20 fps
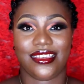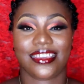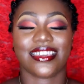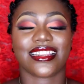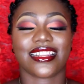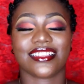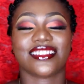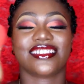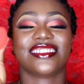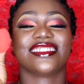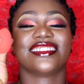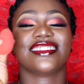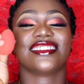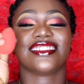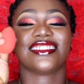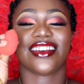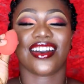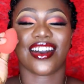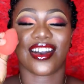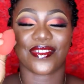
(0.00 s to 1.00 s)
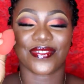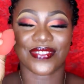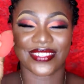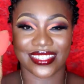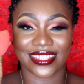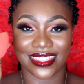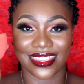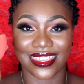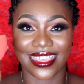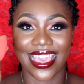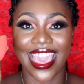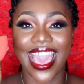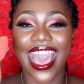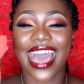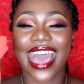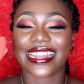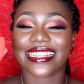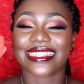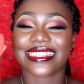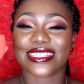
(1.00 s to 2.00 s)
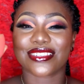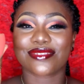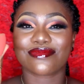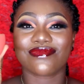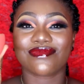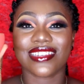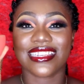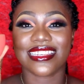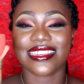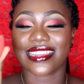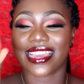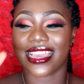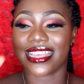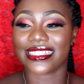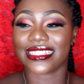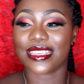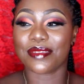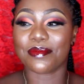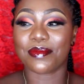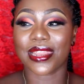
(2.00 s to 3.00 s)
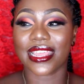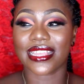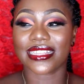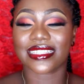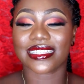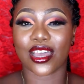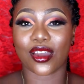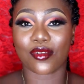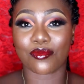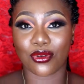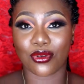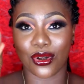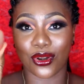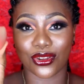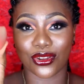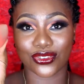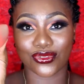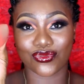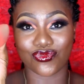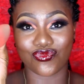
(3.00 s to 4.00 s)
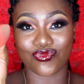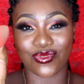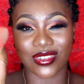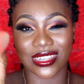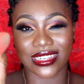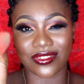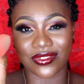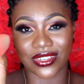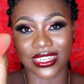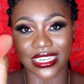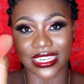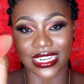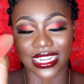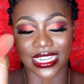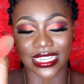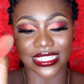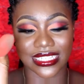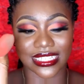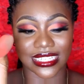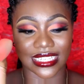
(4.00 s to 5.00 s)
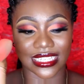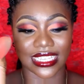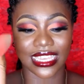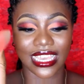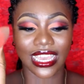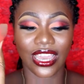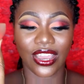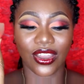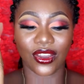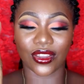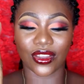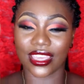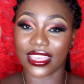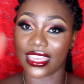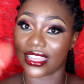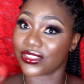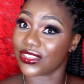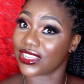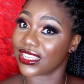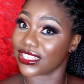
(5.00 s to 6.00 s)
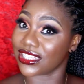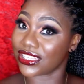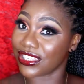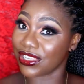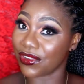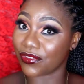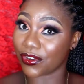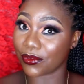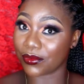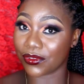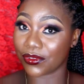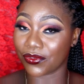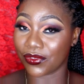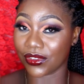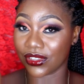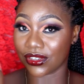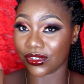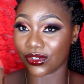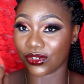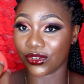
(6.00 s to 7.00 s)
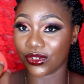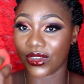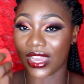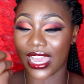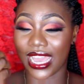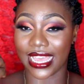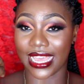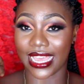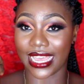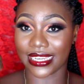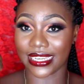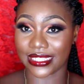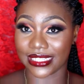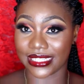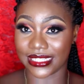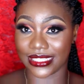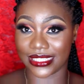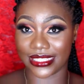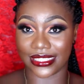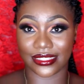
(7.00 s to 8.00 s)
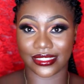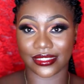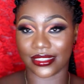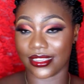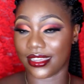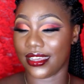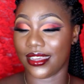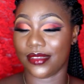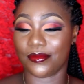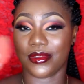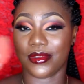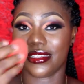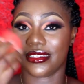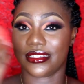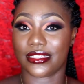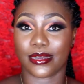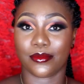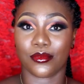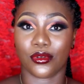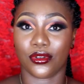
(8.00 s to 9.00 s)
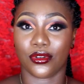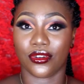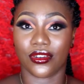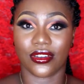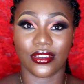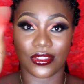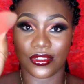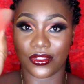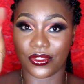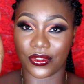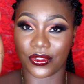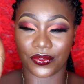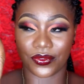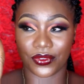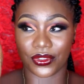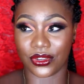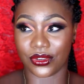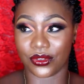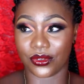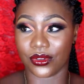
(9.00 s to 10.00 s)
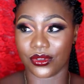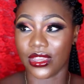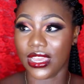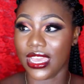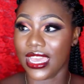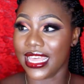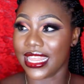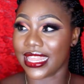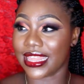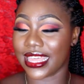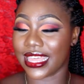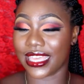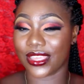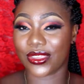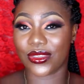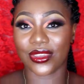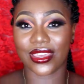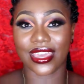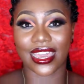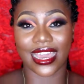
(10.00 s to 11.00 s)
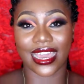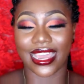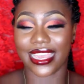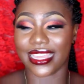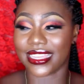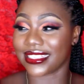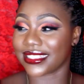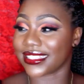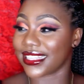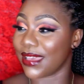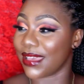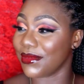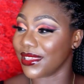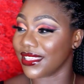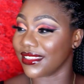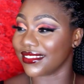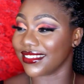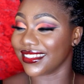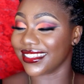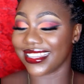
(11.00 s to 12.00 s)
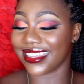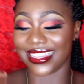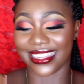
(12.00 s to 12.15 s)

it is soft, and it is really nice. It blends out products really nicely. Okay, as you can see from the video, I actually did a demo in the video. Thank you, guys. I mean,